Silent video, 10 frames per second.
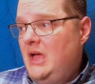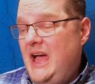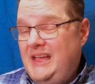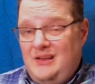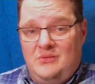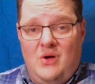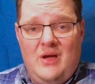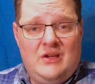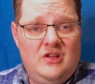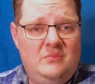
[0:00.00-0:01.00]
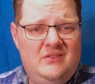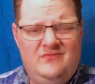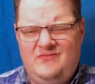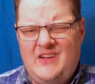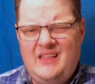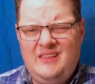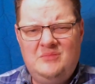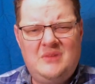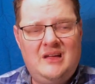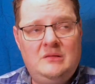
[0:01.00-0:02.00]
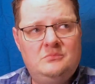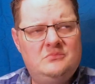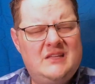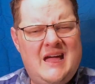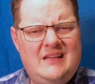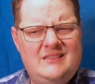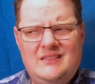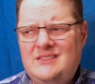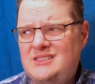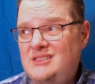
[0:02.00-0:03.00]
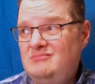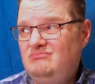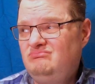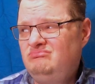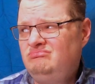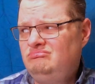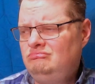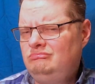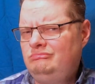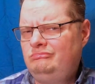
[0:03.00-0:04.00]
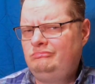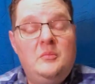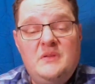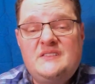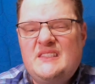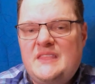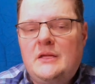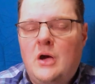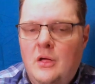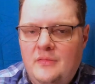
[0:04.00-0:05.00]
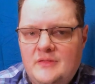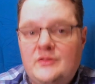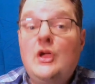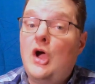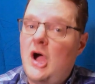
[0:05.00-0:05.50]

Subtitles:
I don't know, I could have been filing my taxes? In business, they call this